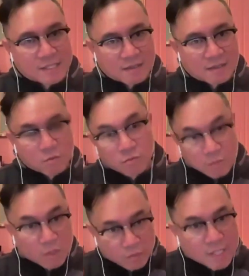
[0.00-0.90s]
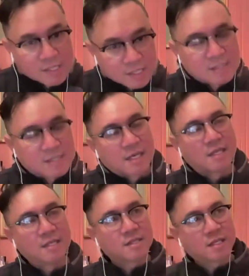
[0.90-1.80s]
like we're you know, racist
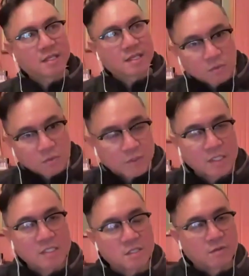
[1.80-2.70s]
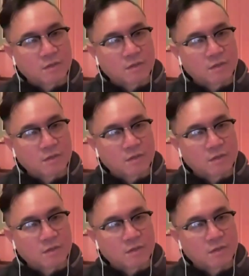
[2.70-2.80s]
skinheads, like that's what we're gonna do,